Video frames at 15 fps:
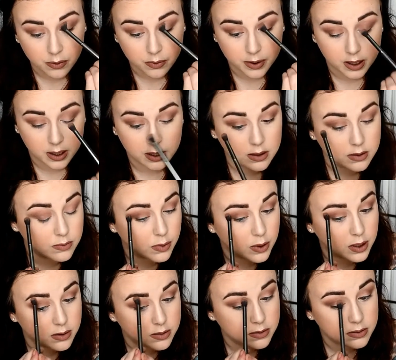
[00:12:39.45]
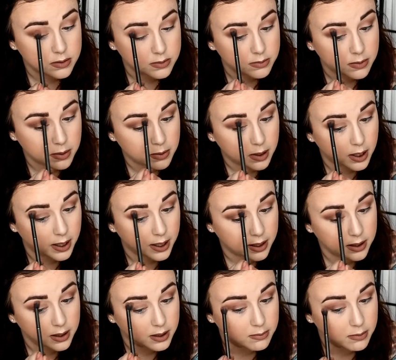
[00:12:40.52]
Really. Well, not
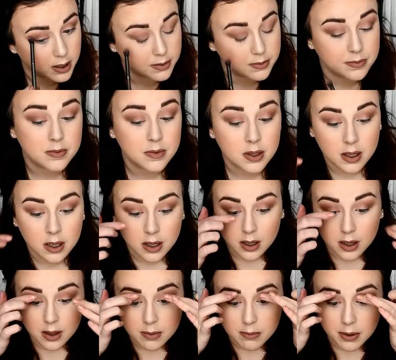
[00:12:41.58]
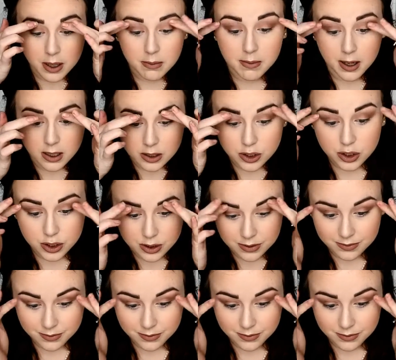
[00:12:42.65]
anything, but pretty much.